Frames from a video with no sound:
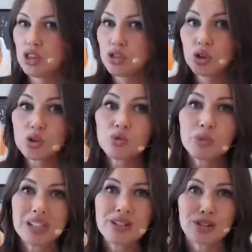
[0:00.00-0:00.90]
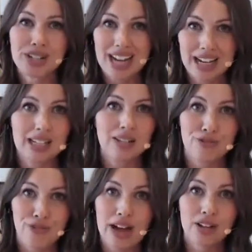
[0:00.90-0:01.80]
those will be your guiding
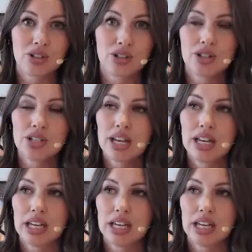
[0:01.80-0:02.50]
factors